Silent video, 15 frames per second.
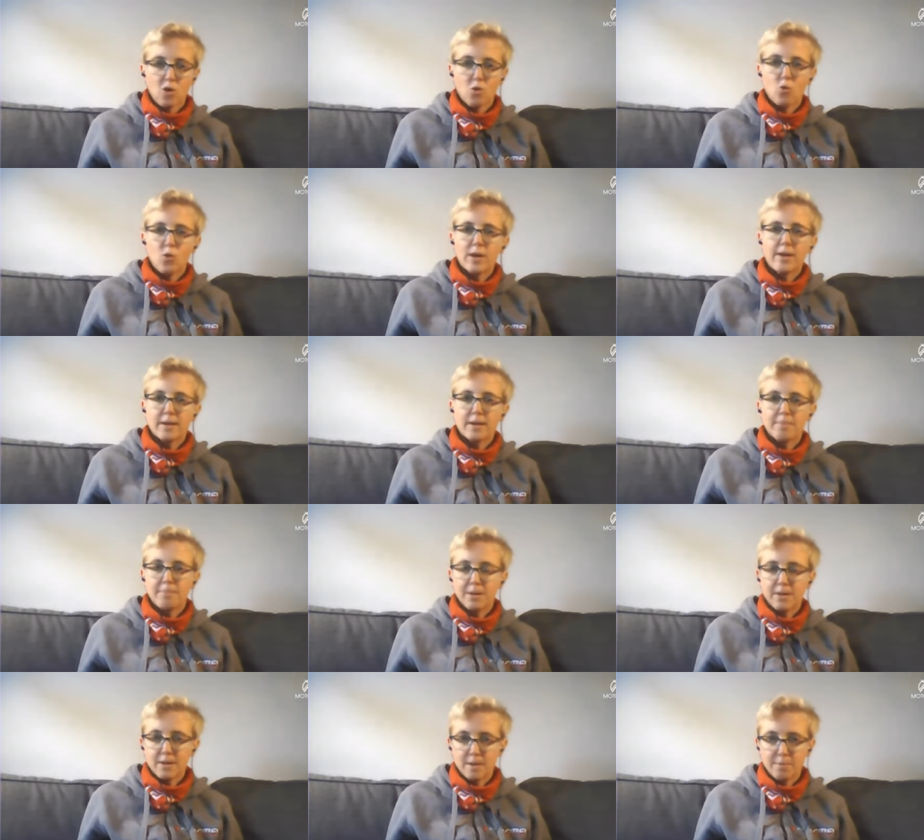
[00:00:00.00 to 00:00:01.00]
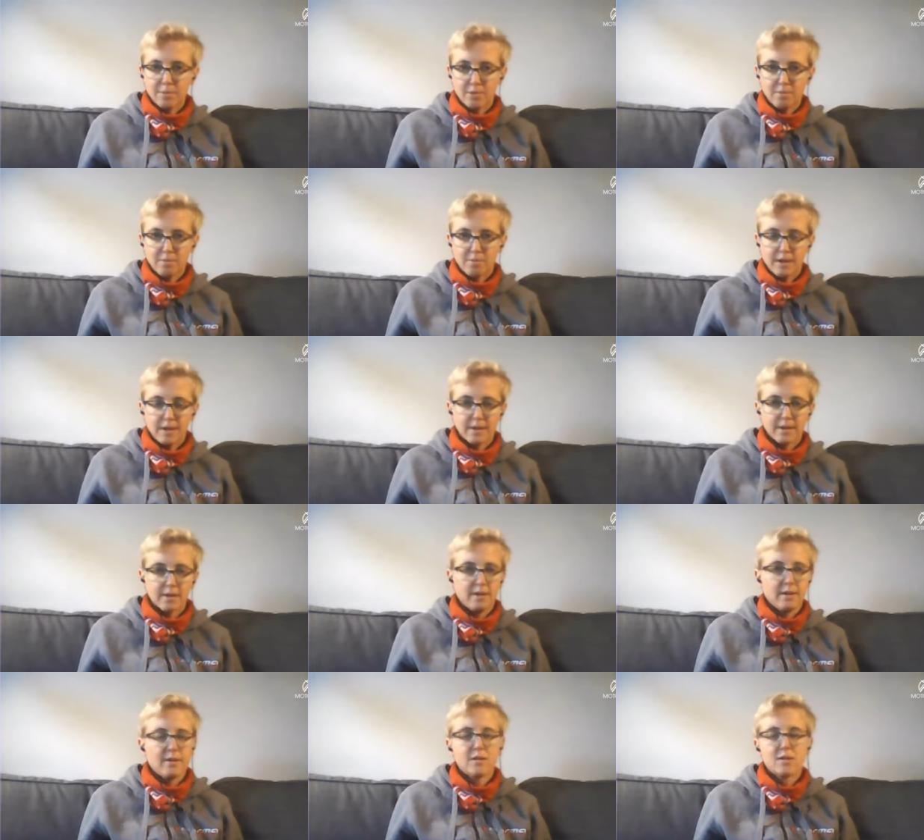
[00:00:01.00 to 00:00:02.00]
we can pick up your bike
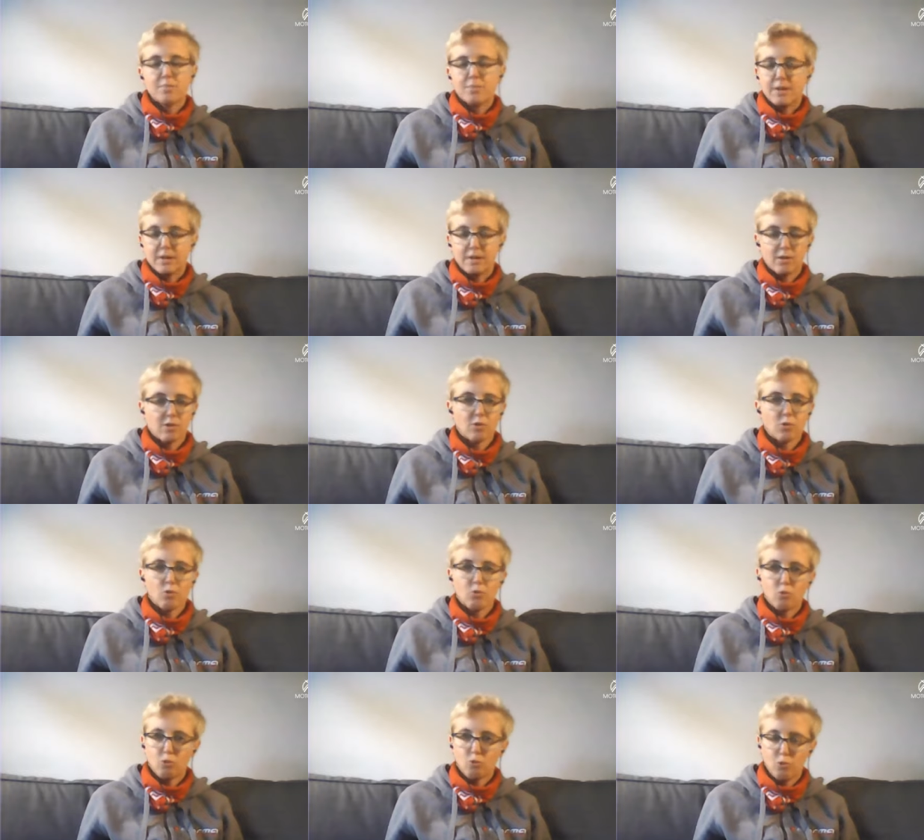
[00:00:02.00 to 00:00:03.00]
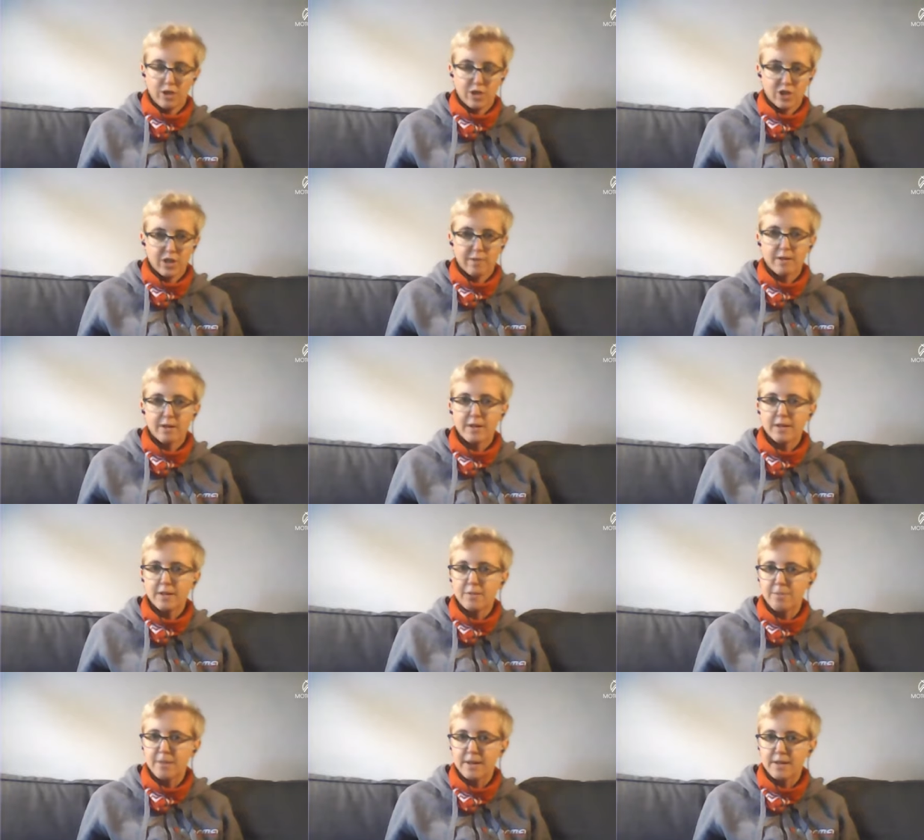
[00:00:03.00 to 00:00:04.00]
in Spain or whichever
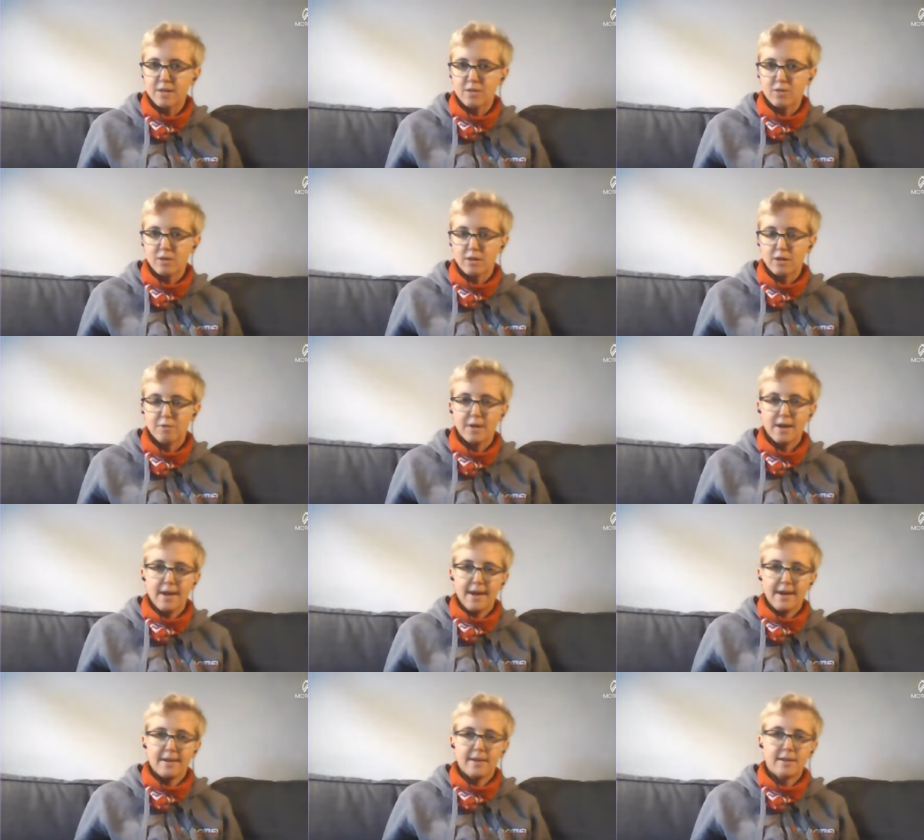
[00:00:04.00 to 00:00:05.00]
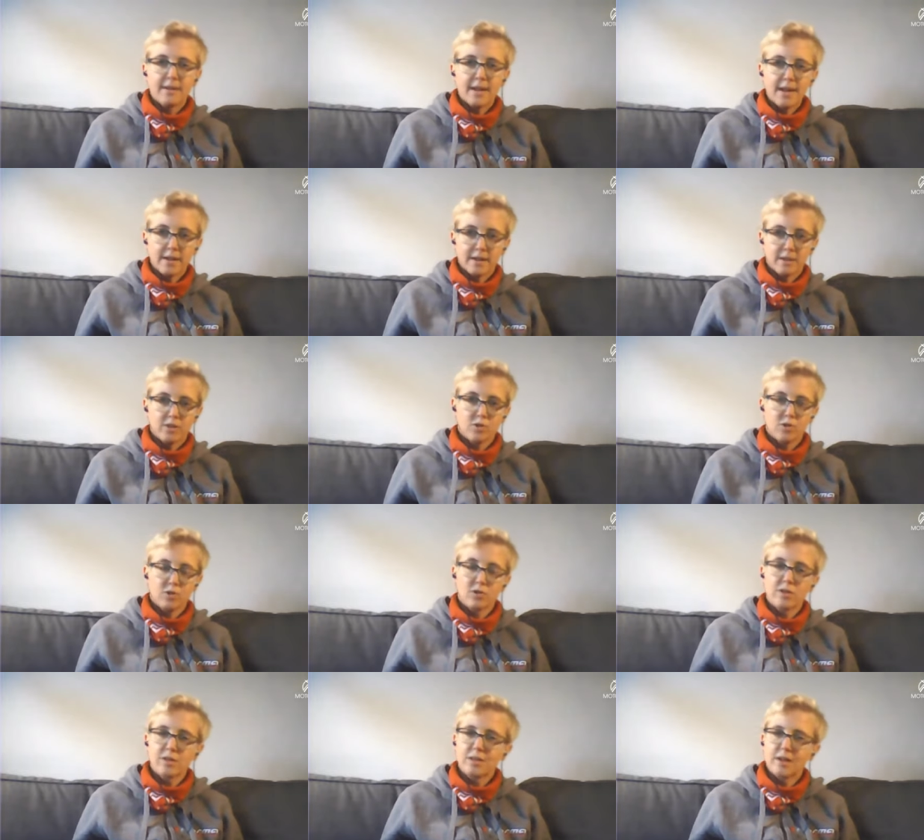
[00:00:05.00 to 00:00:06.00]
other place you live and take it to
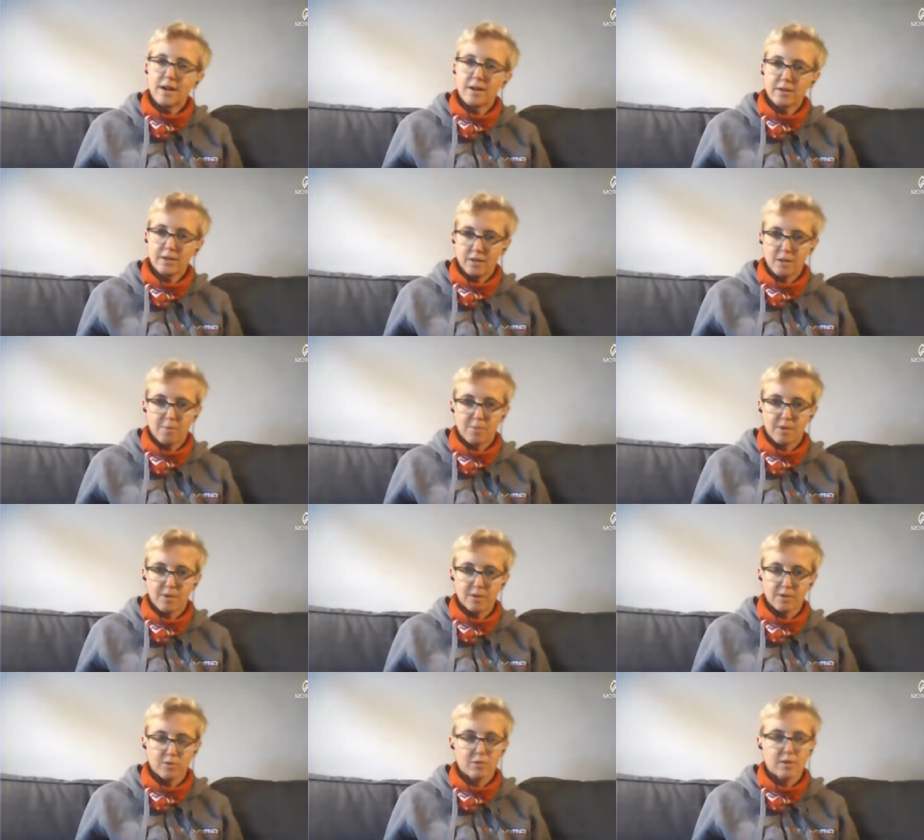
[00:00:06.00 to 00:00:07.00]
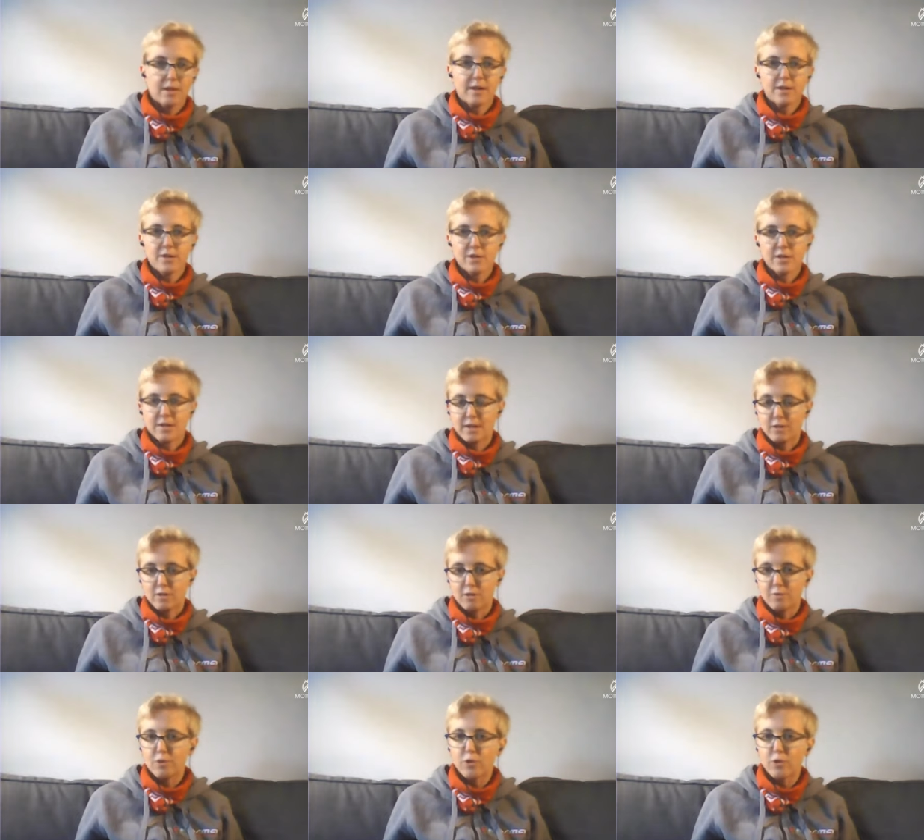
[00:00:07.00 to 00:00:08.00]
your starting point to the other side
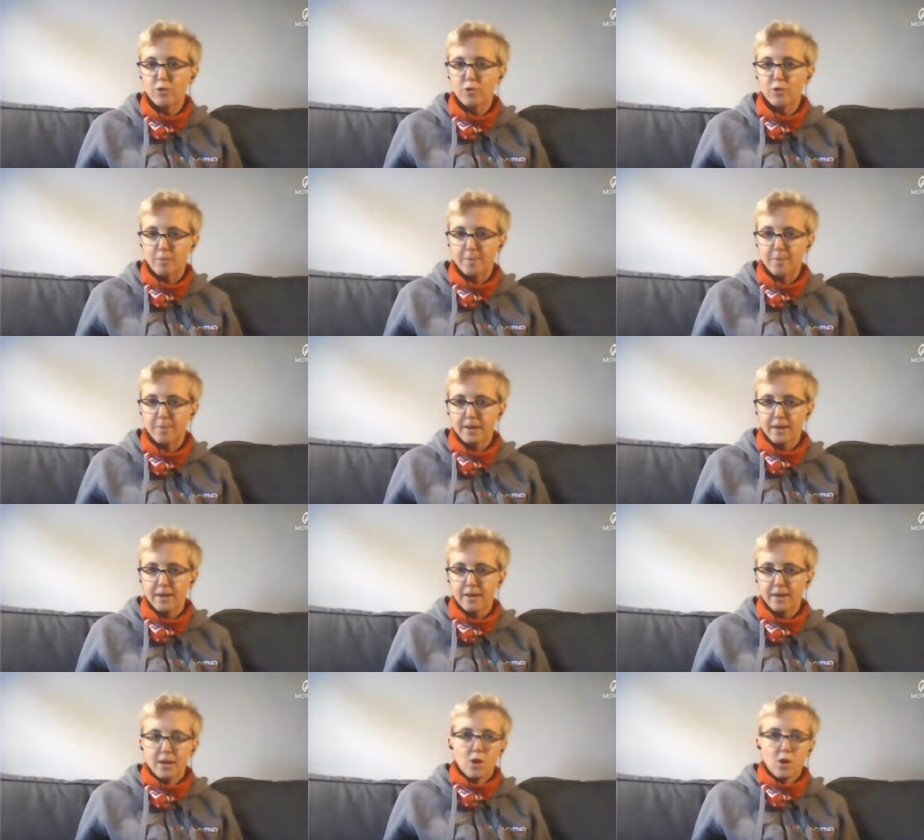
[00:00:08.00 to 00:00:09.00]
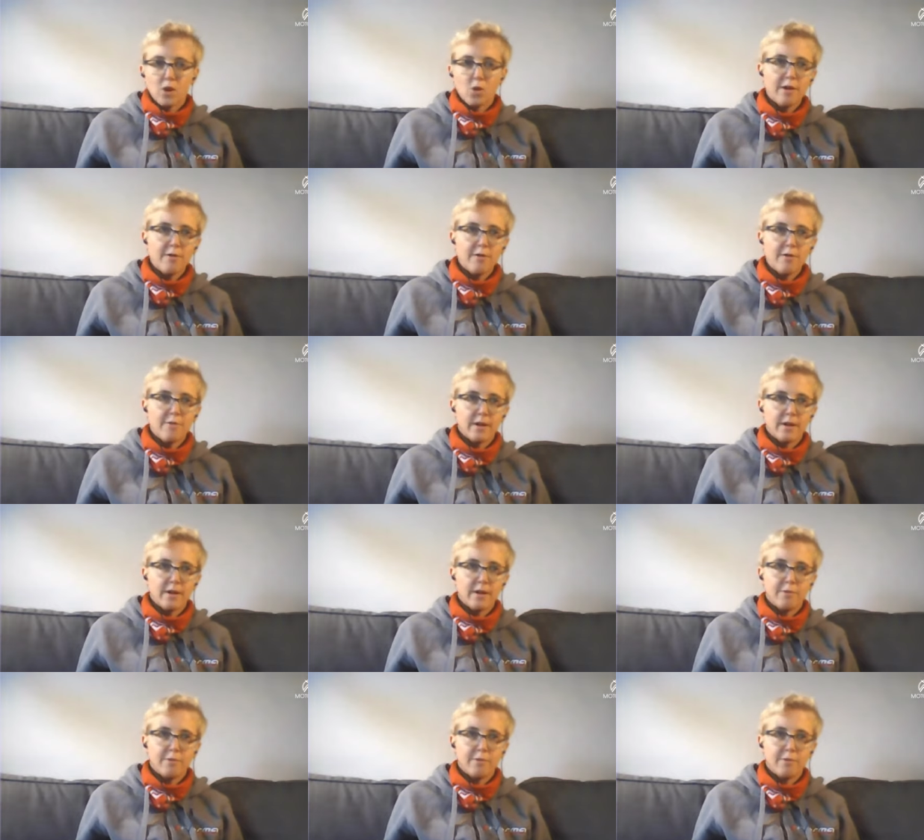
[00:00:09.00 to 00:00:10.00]
of Europe. We have
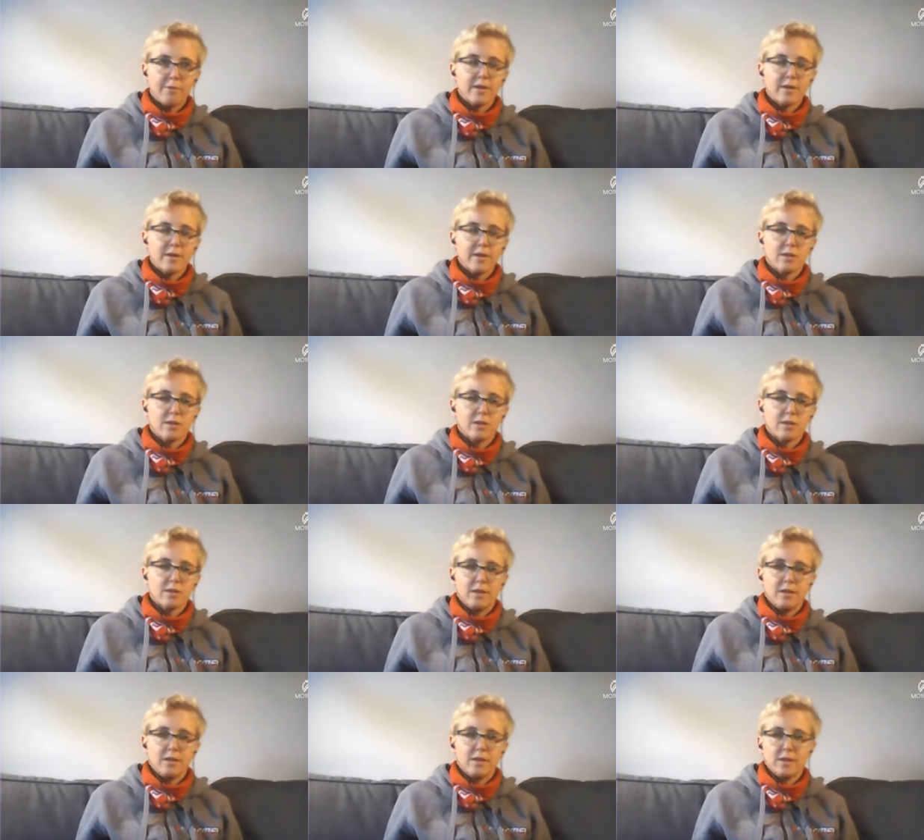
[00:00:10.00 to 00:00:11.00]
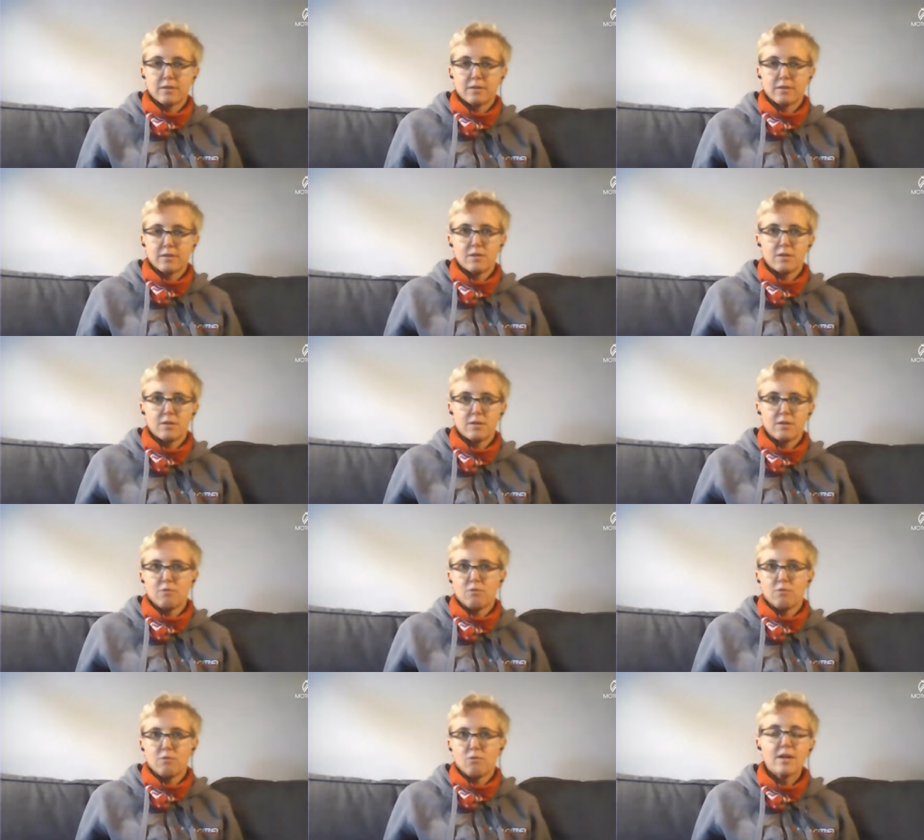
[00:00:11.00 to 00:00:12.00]
a very uh, like
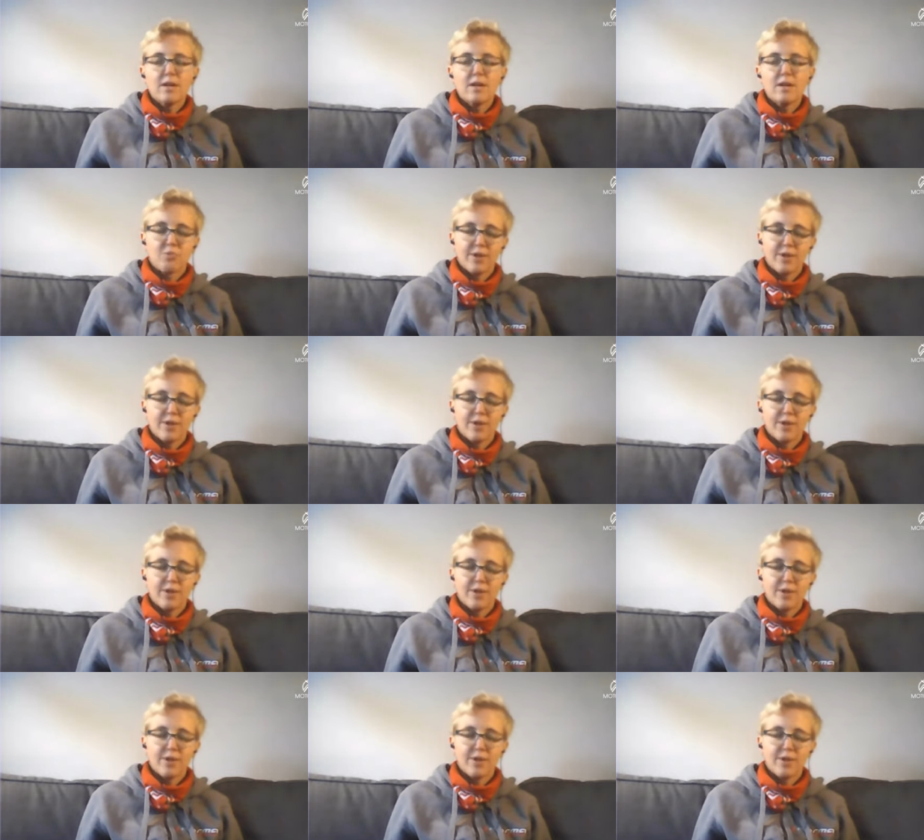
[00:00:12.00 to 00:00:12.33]
well